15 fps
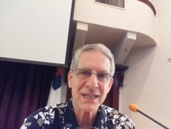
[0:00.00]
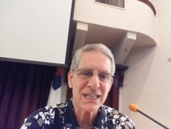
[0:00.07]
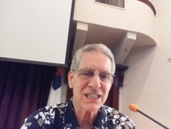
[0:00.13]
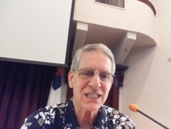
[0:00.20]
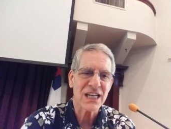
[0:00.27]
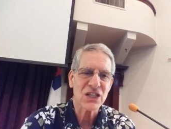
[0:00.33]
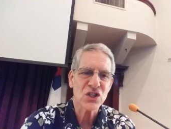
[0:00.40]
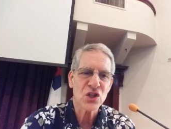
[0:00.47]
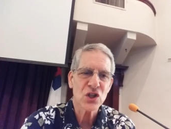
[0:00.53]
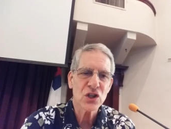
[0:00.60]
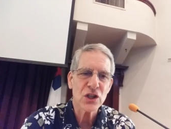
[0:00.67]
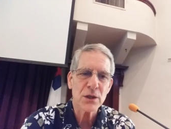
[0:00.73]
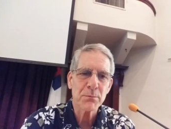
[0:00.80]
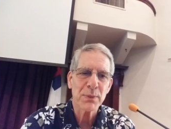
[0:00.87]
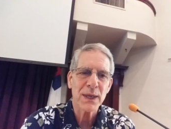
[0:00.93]
to such
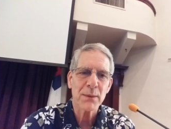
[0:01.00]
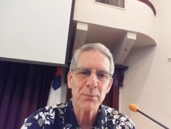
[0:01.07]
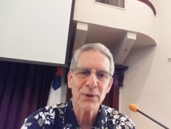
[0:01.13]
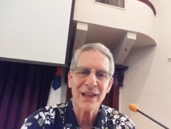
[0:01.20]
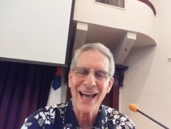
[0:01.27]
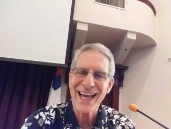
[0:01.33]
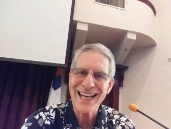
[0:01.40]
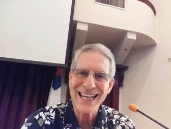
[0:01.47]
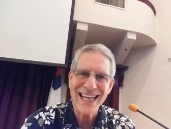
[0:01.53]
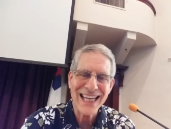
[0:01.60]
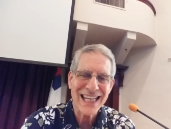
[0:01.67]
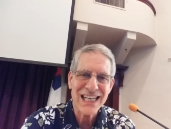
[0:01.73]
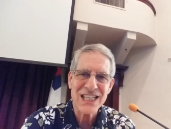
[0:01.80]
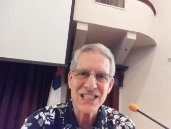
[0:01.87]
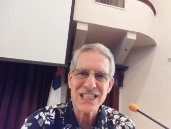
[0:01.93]
good people and
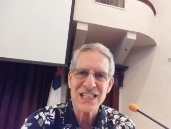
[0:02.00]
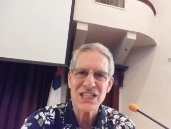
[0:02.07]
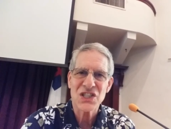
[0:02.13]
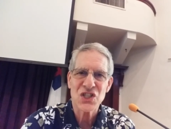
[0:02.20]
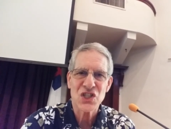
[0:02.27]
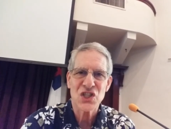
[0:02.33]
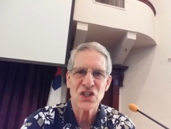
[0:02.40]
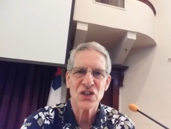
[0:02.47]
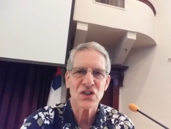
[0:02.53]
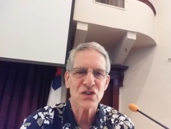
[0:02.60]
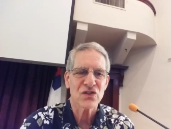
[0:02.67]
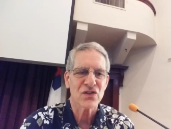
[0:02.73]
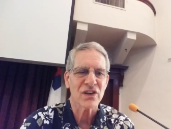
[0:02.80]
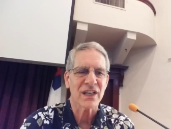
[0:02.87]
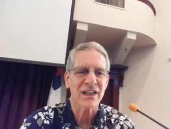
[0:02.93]
innocent
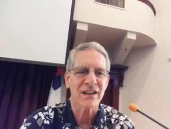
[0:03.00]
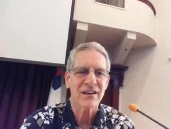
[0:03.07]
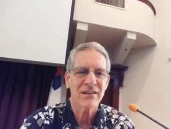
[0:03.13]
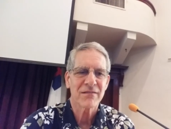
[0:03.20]
children?